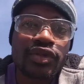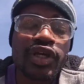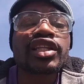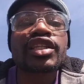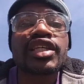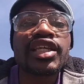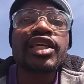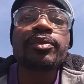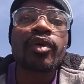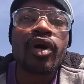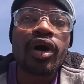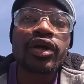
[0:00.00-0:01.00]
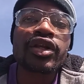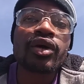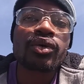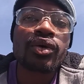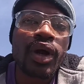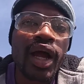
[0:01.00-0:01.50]
You have to keep on
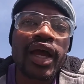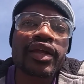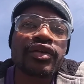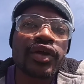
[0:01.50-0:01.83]
your grind.